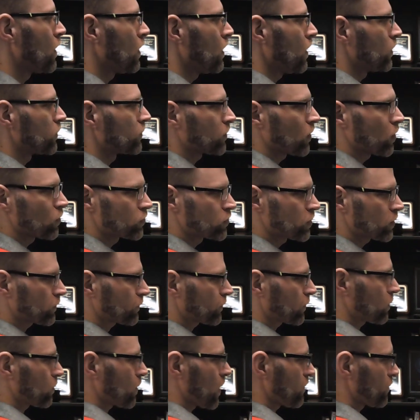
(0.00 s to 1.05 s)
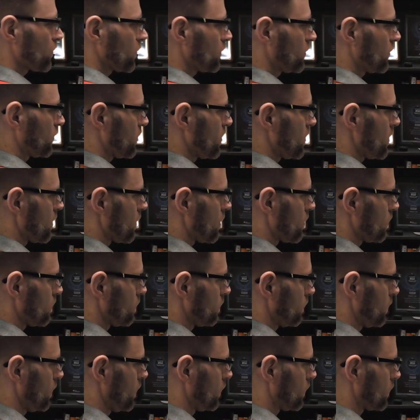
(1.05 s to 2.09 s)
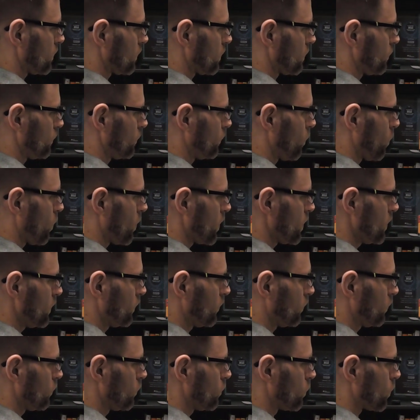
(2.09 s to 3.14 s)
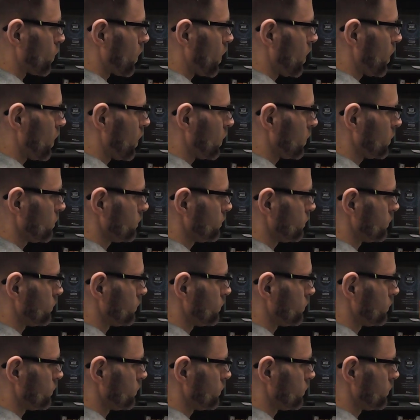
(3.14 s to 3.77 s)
So just for reference here, this 42 raw